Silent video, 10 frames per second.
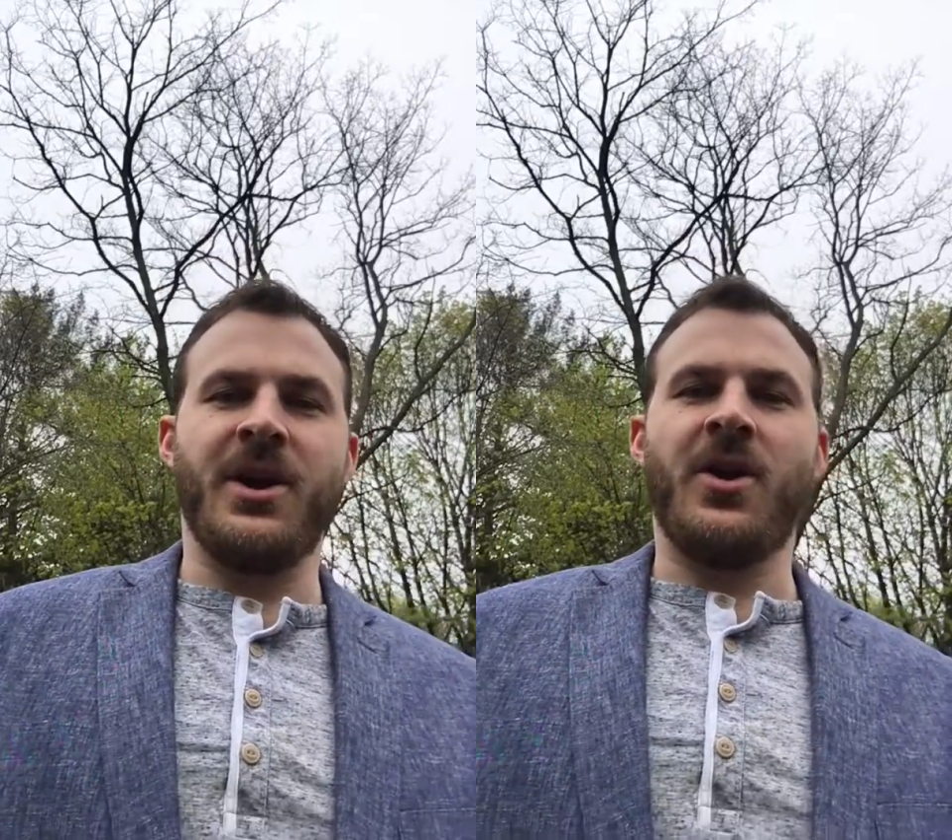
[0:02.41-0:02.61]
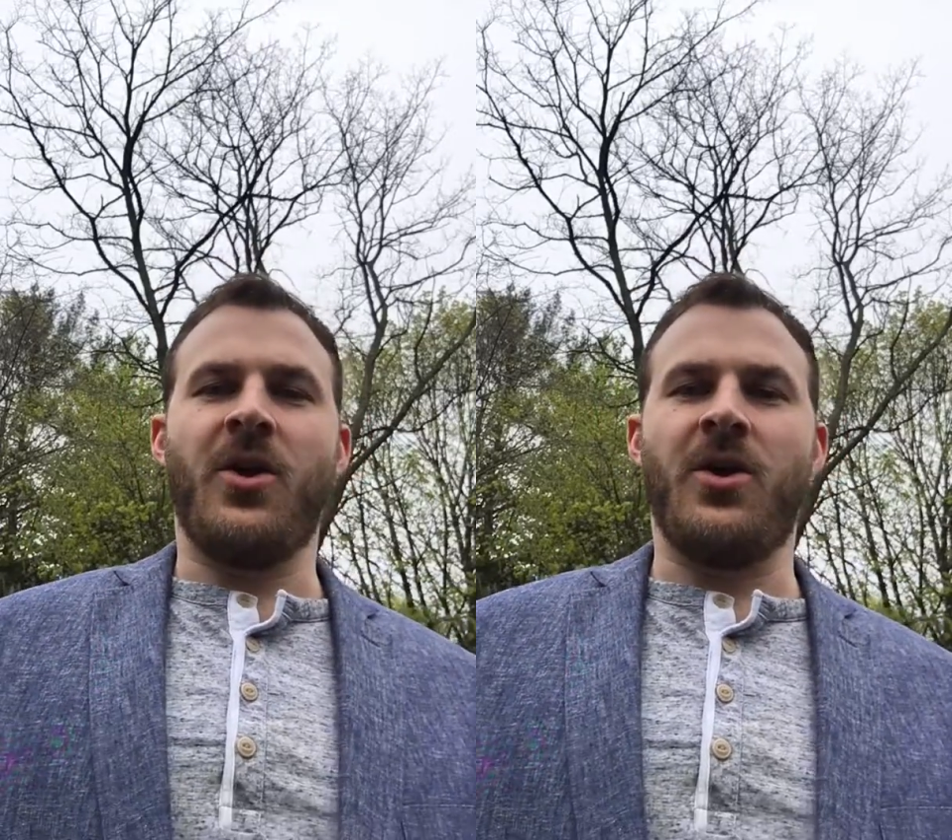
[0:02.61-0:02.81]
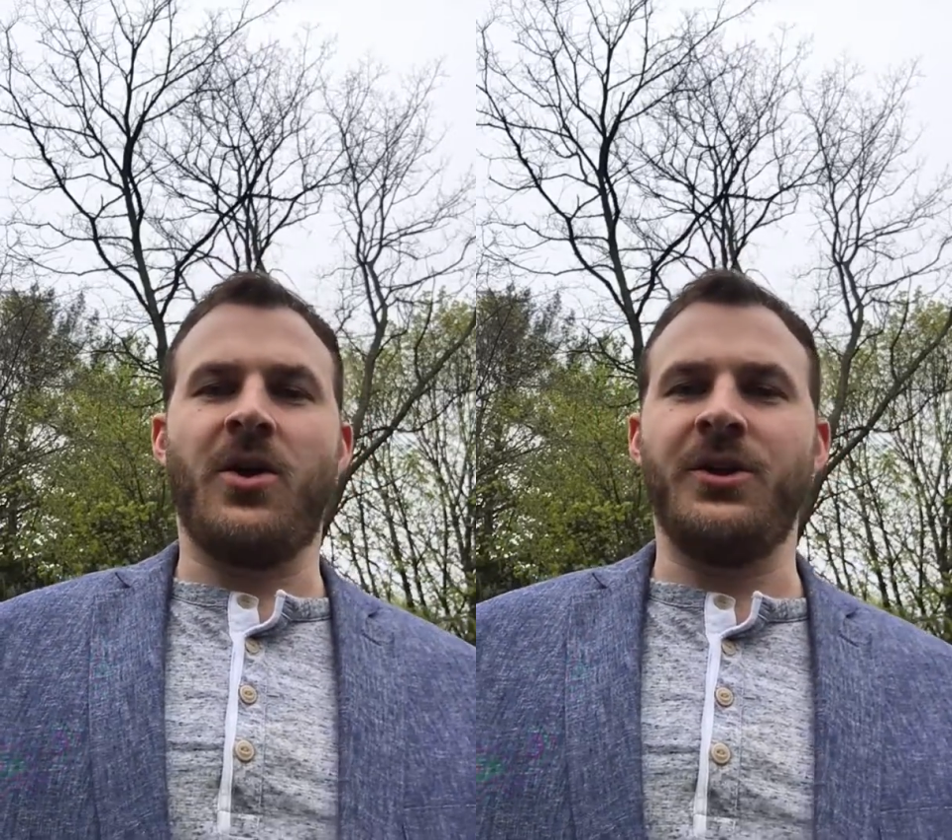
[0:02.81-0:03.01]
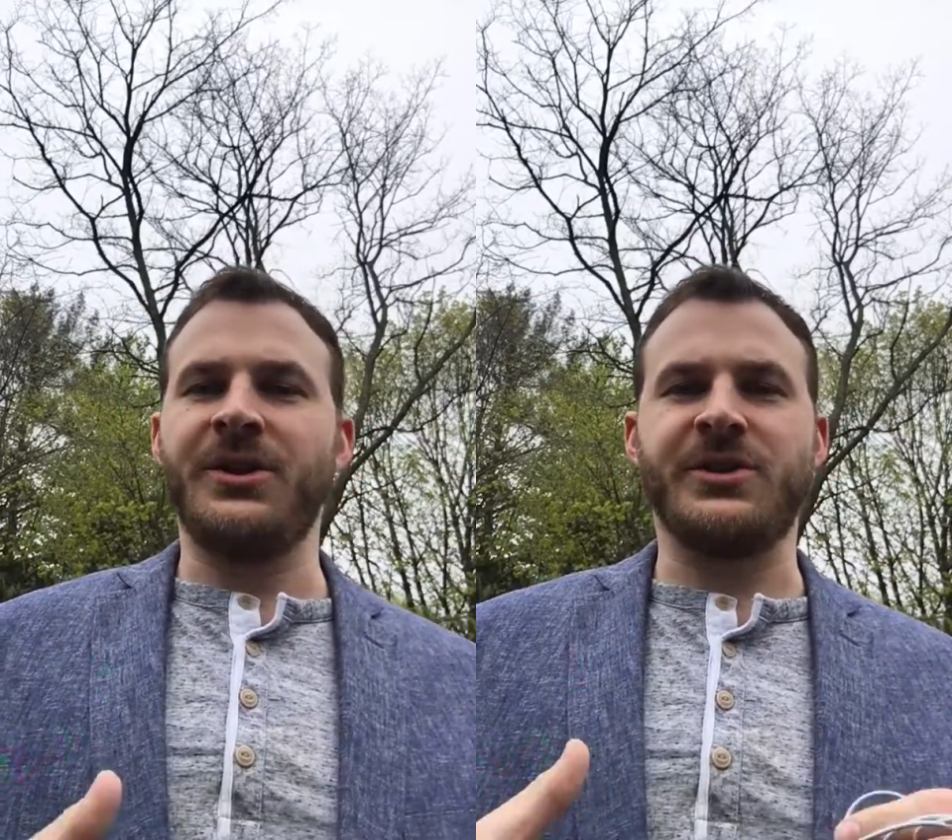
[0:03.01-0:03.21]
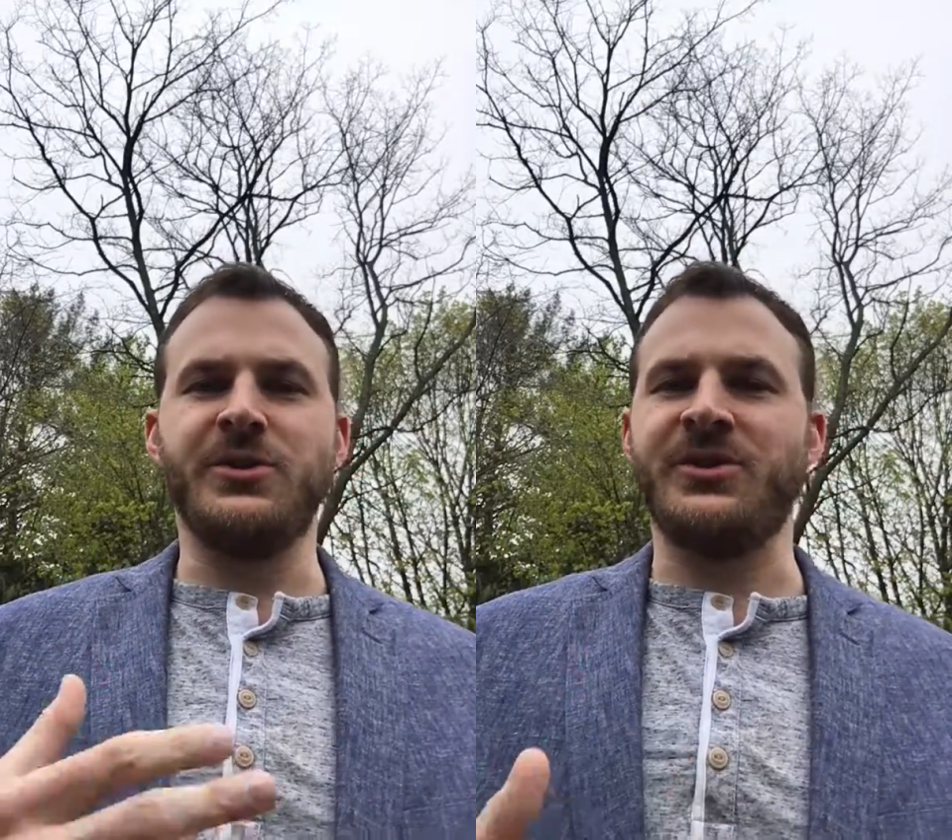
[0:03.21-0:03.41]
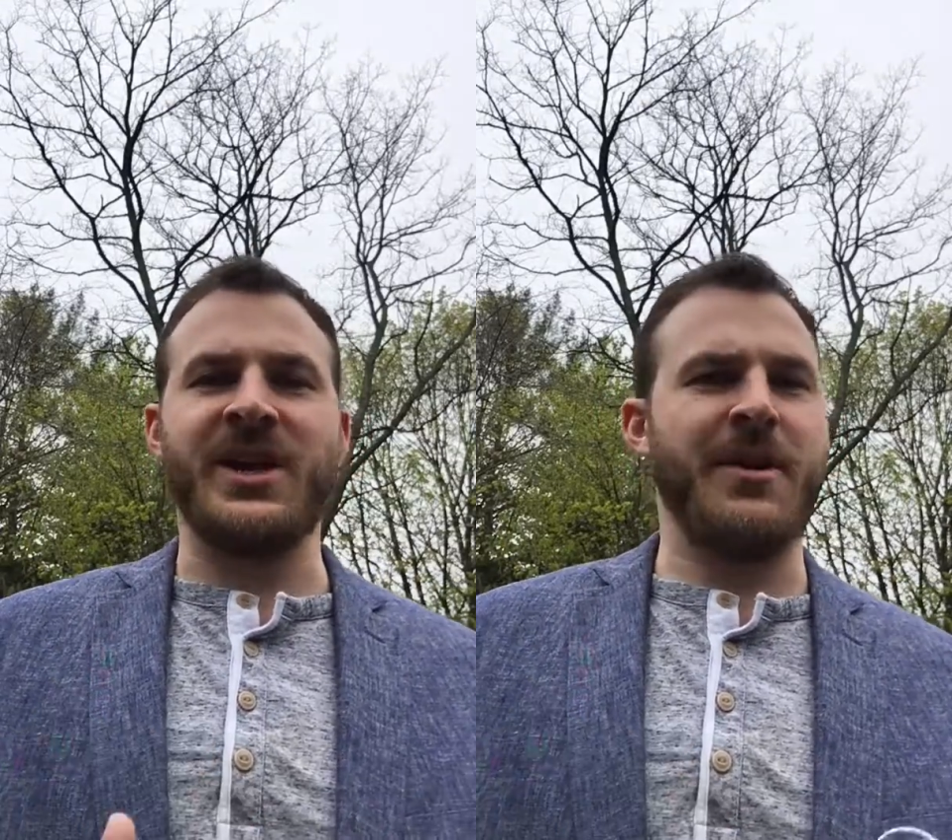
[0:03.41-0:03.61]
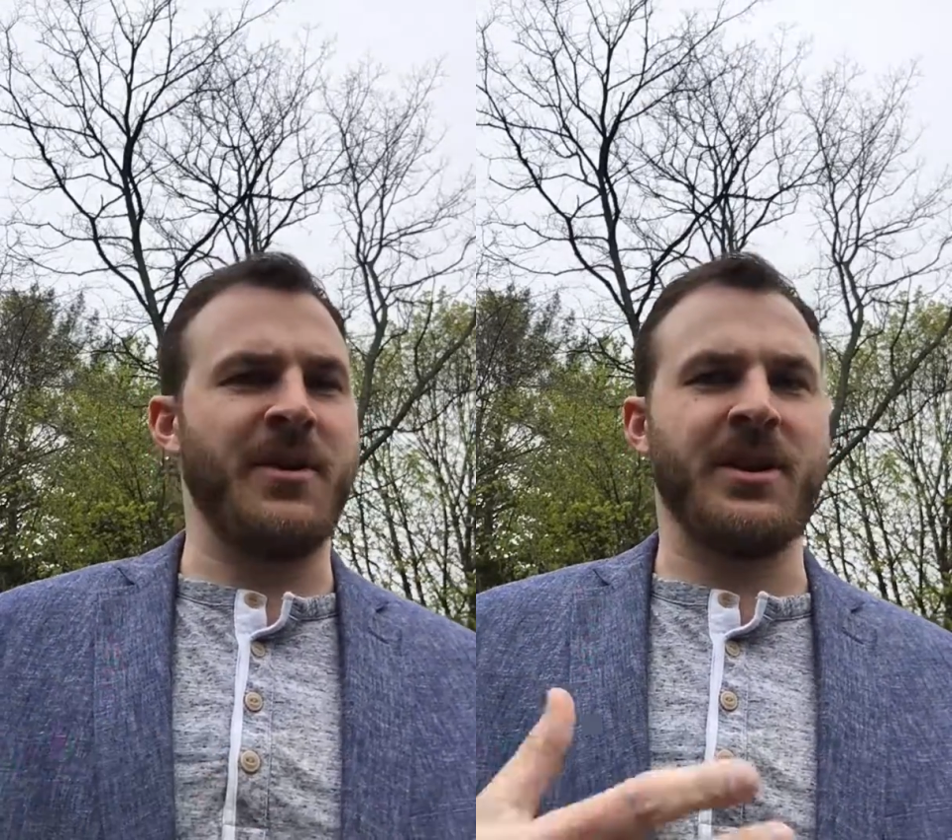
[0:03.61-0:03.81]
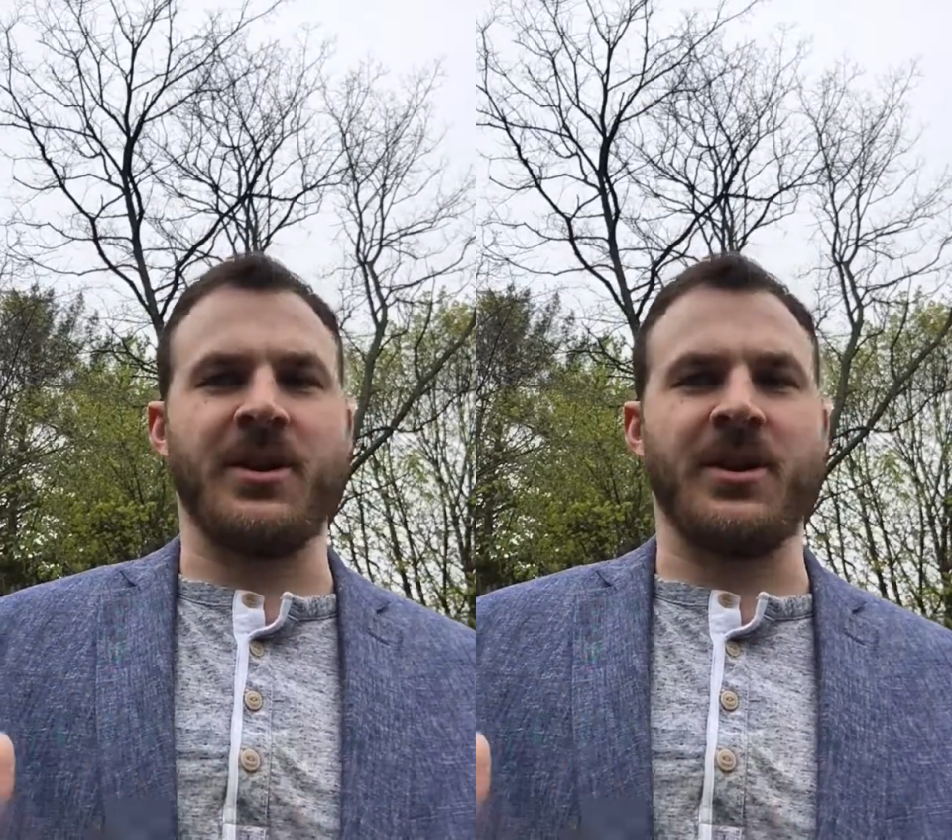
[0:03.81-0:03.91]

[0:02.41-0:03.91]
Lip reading: gonna call this new segment,